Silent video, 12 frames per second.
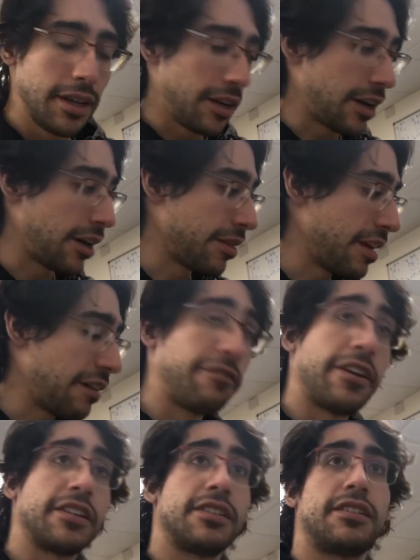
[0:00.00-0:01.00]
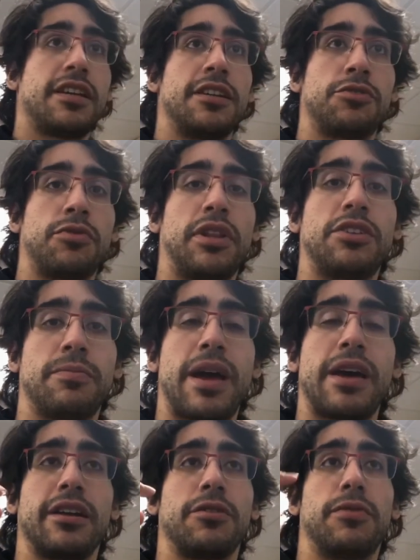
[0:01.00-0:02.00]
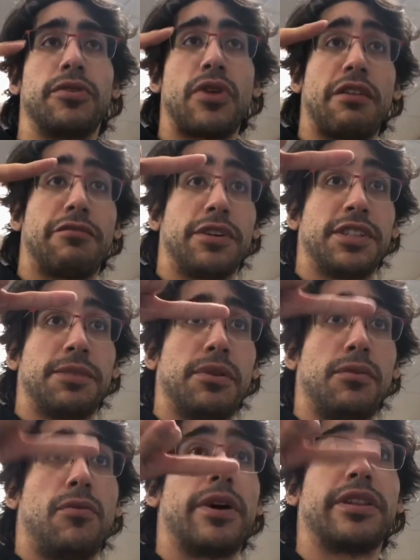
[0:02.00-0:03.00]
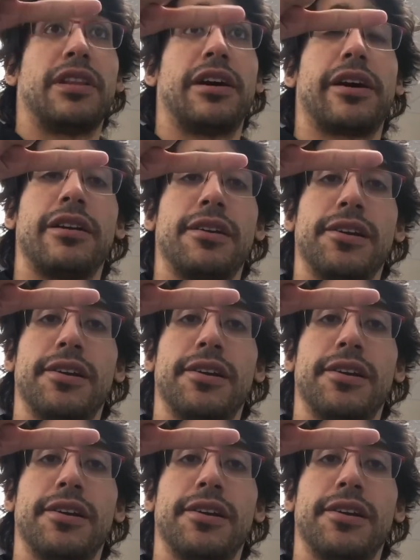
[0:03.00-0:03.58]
And the effect is really dramatic when you have, for example, one line,